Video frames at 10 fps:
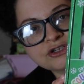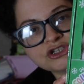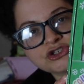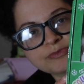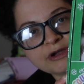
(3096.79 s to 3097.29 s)
a
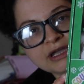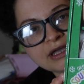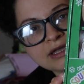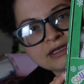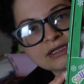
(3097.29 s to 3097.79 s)

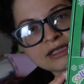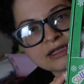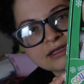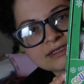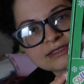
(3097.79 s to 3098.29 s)
gingerbread,
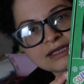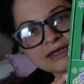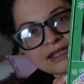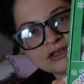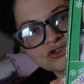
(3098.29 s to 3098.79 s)
like
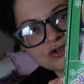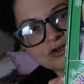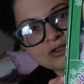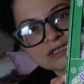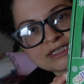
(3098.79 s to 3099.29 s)
an
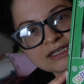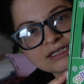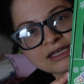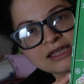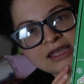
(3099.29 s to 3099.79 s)
angel, a
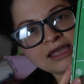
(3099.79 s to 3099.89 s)
Santa.